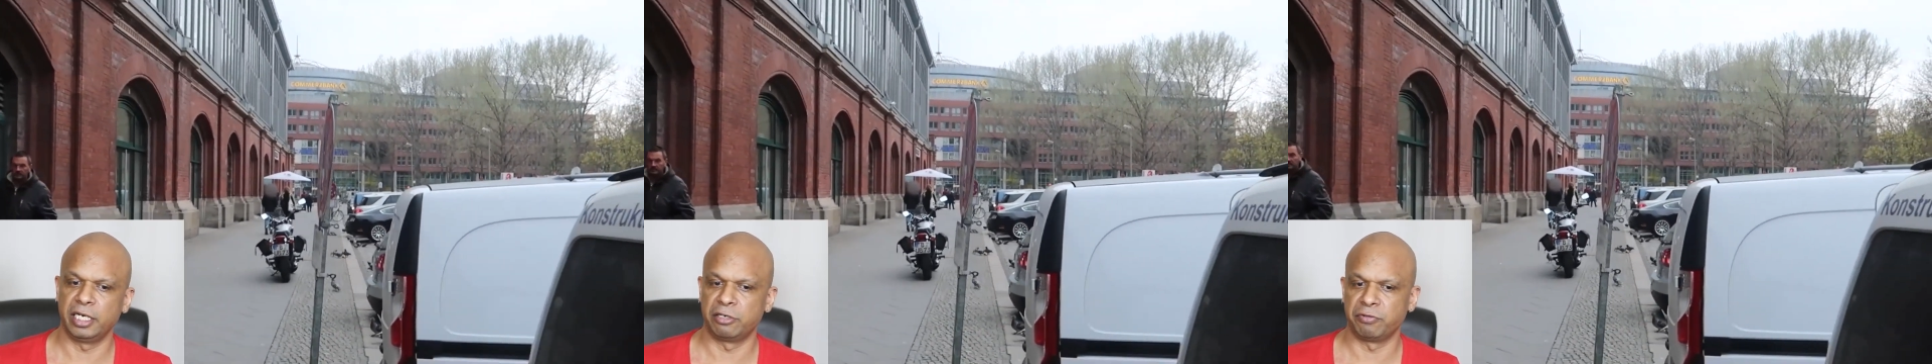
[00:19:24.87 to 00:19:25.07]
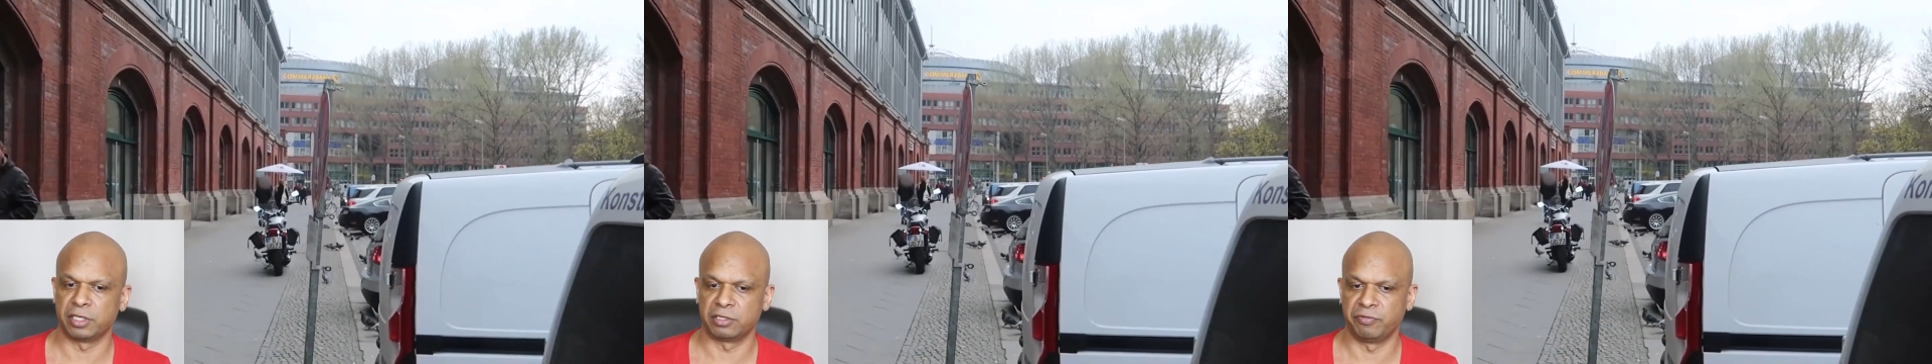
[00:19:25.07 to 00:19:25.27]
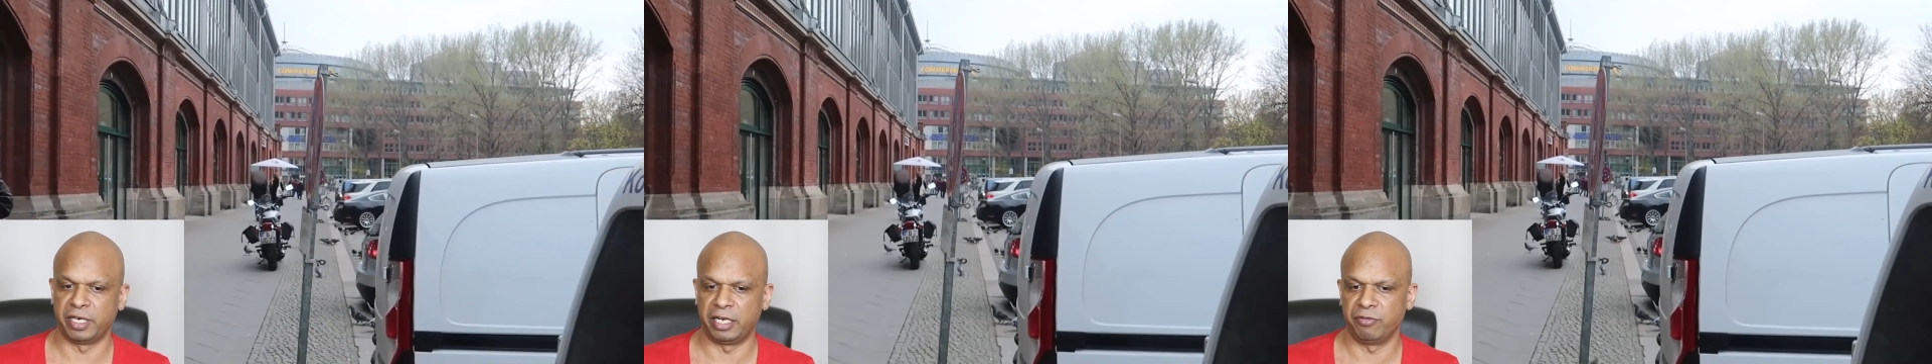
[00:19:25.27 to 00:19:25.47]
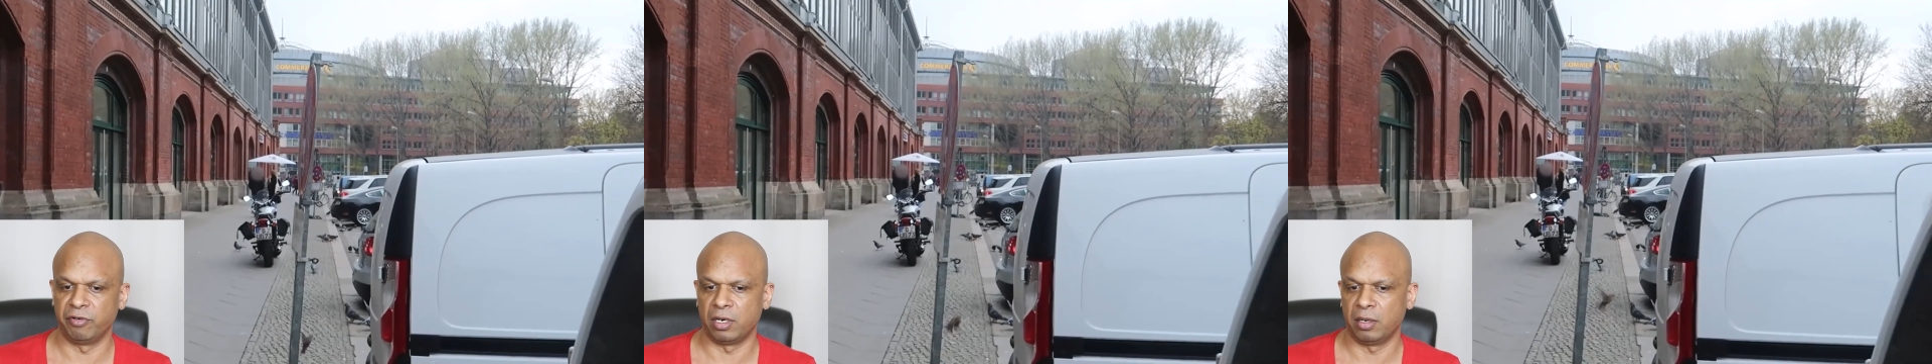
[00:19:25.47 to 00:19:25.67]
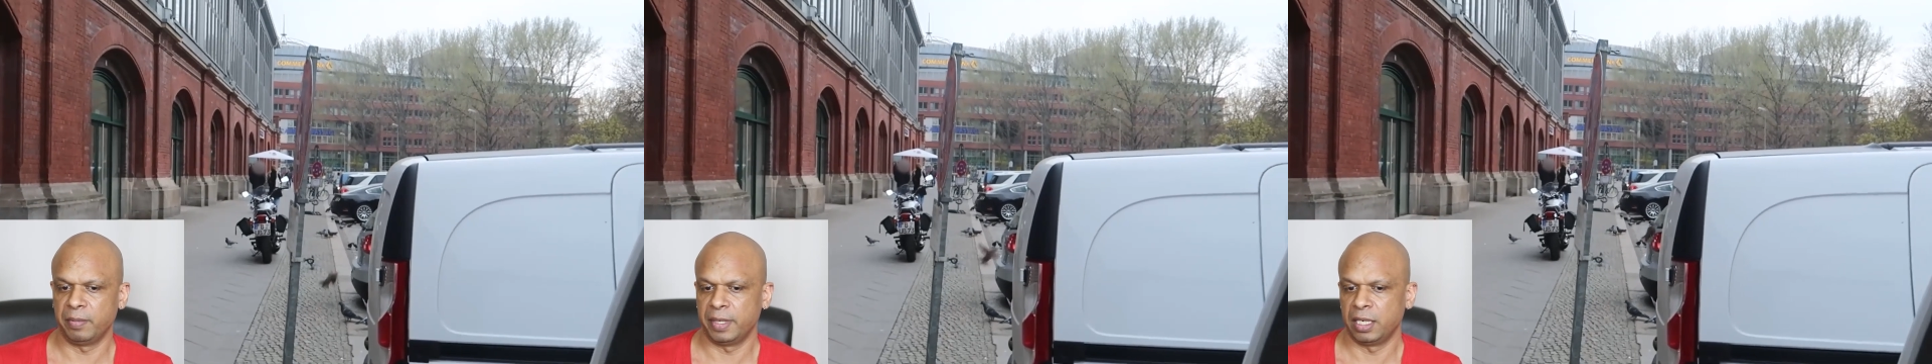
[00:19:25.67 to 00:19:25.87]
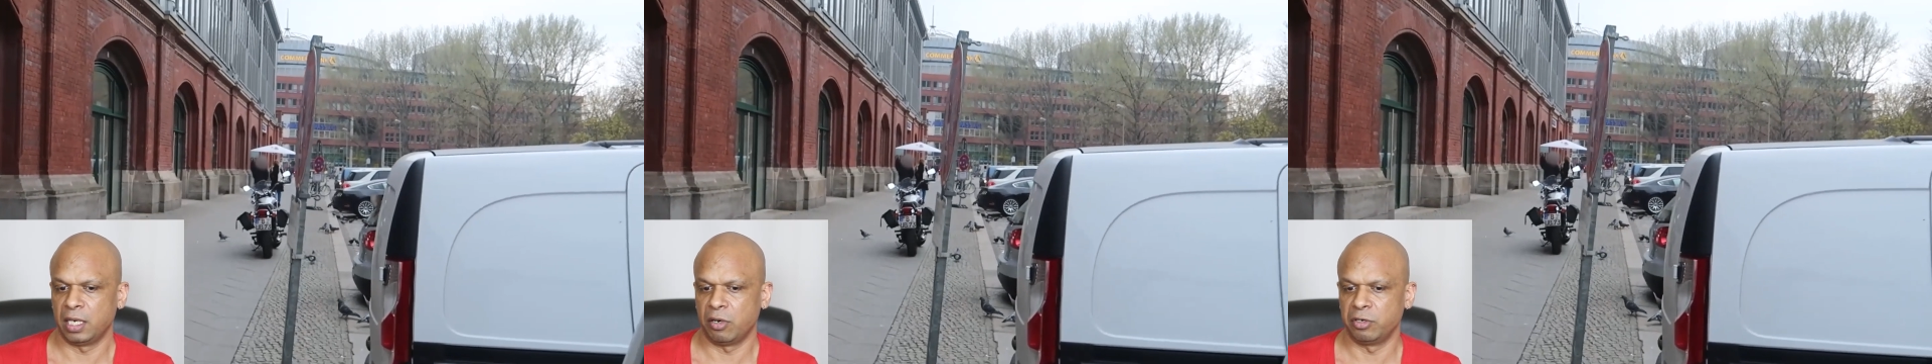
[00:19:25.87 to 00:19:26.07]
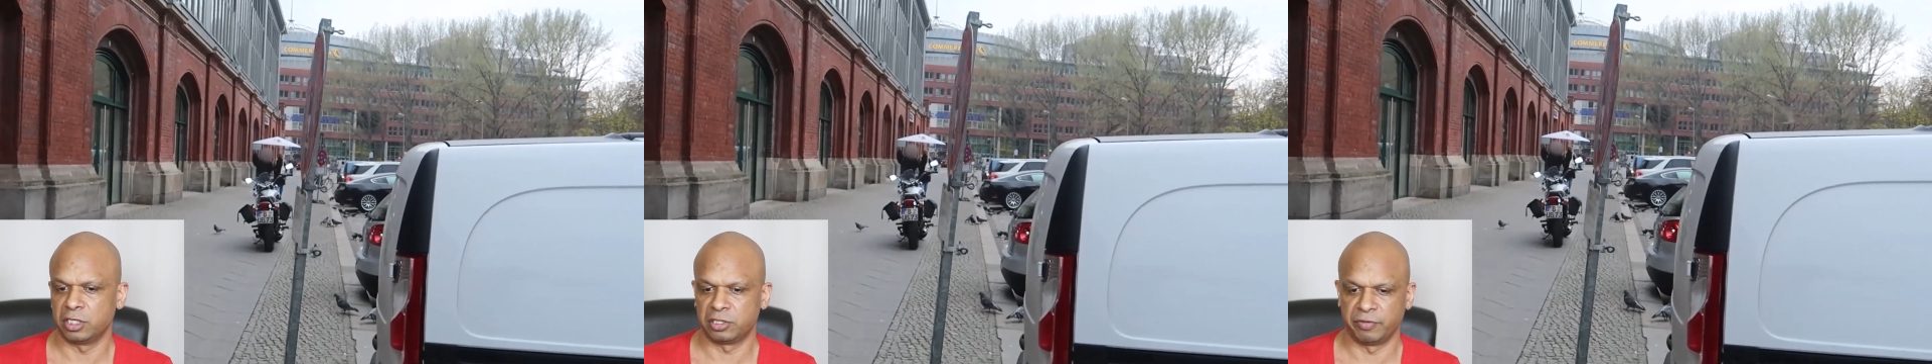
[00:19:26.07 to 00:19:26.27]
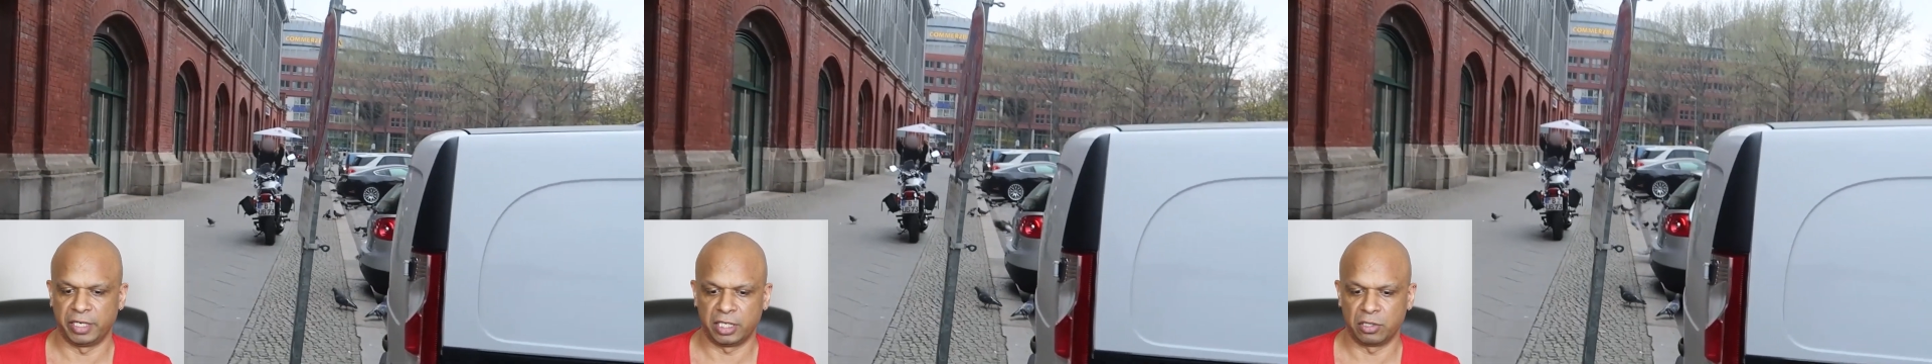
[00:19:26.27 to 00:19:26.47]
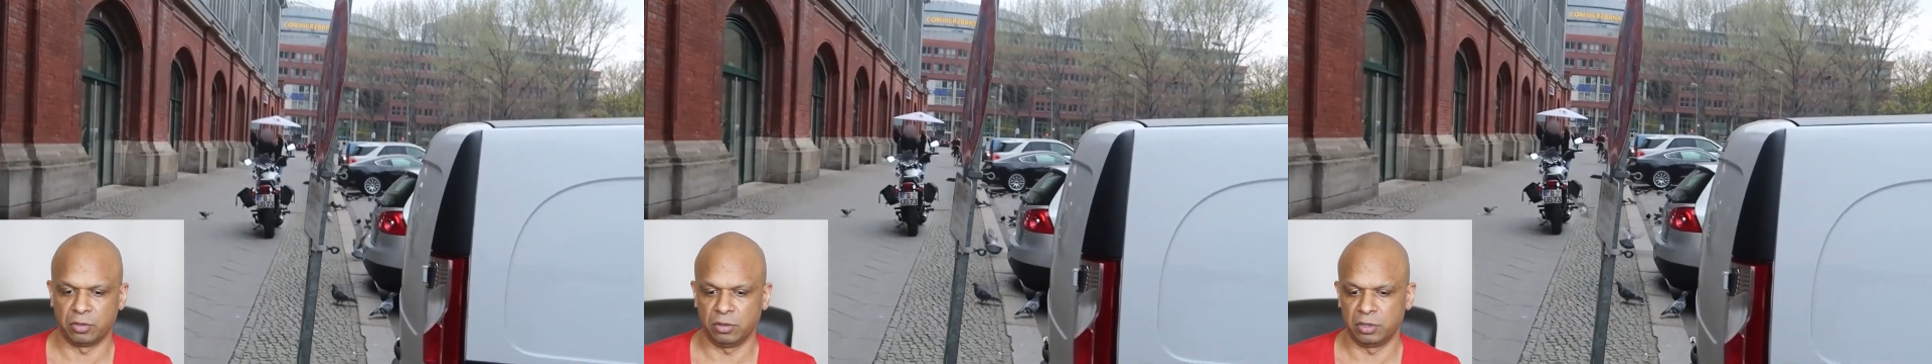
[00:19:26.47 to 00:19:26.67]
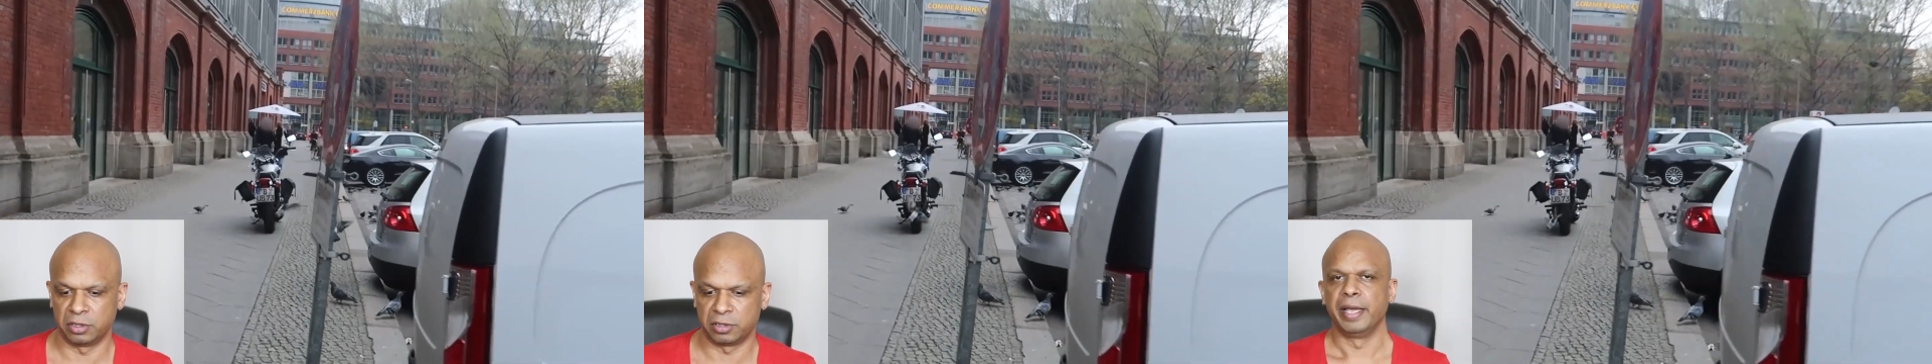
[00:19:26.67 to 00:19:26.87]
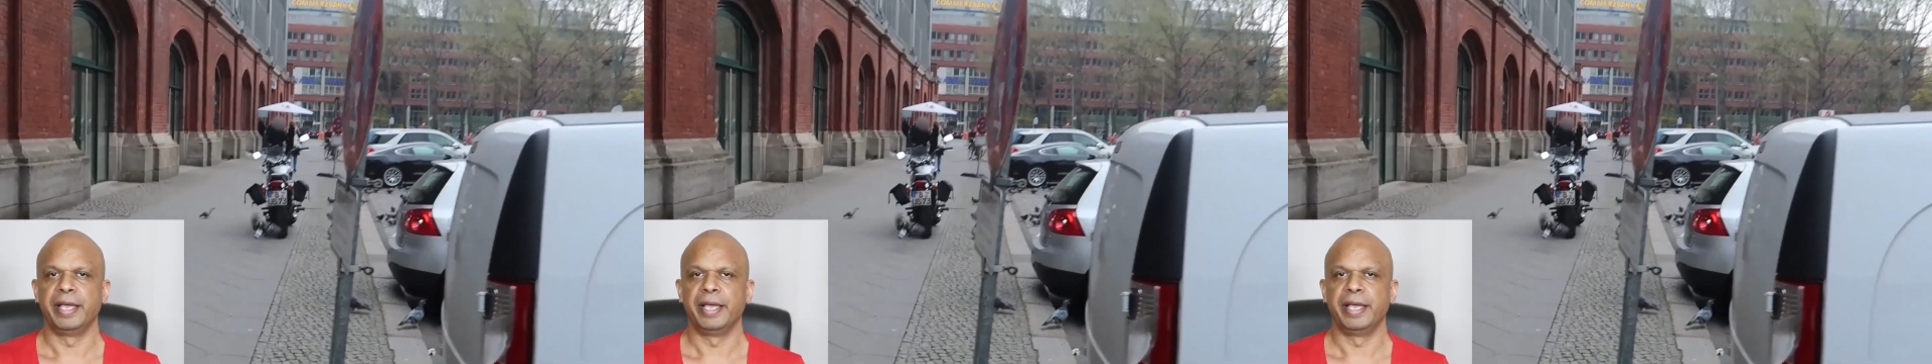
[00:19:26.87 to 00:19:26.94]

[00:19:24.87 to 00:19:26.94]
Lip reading: it was very warm, and now it's very cold.